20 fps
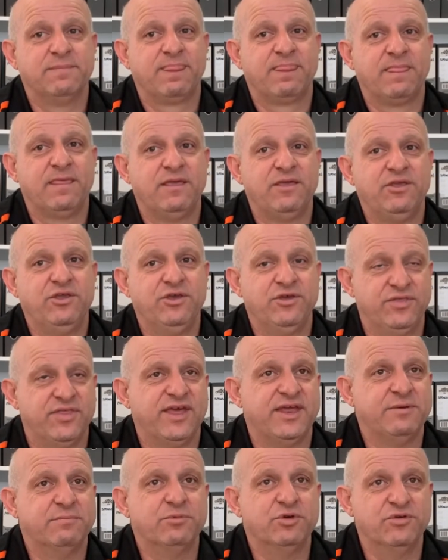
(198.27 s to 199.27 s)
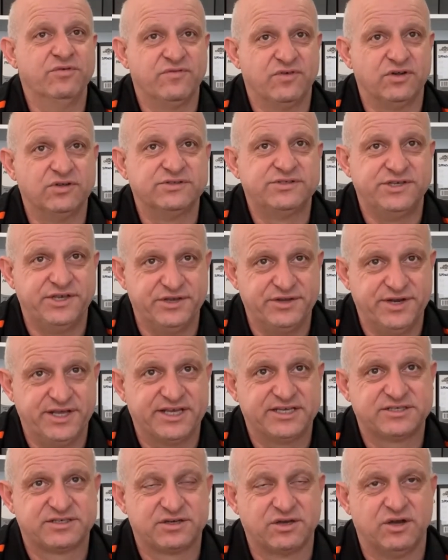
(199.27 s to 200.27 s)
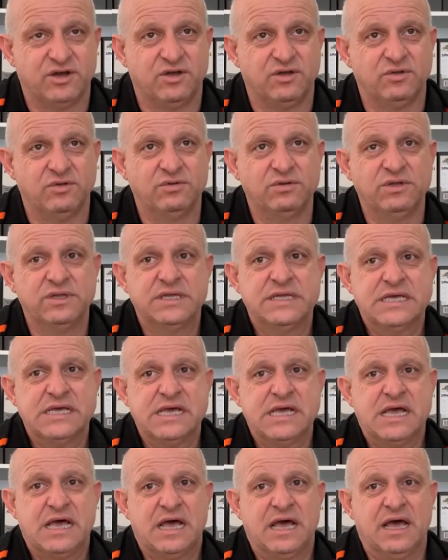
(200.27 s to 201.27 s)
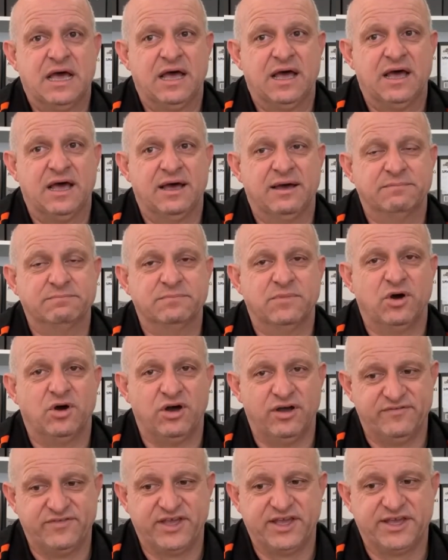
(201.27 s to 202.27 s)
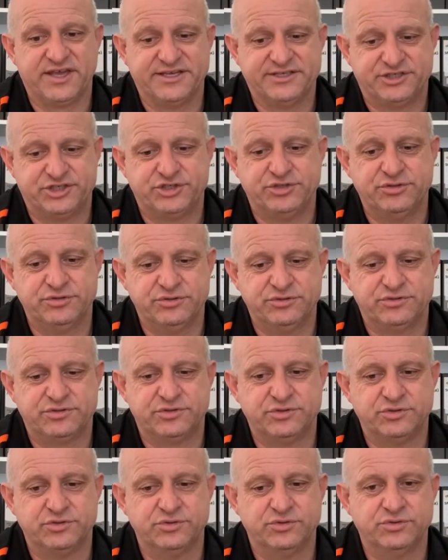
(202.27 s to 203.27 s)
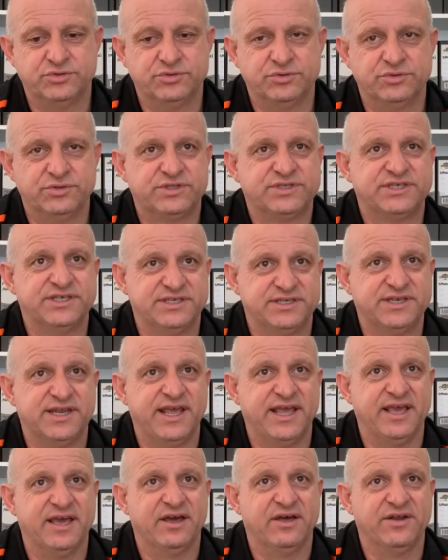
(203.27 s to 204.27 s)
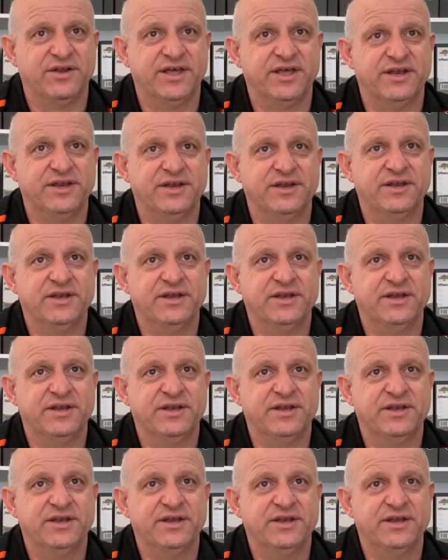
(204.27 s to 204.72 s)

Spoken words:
you then move on to your next goal. Ivan gets you to sit down and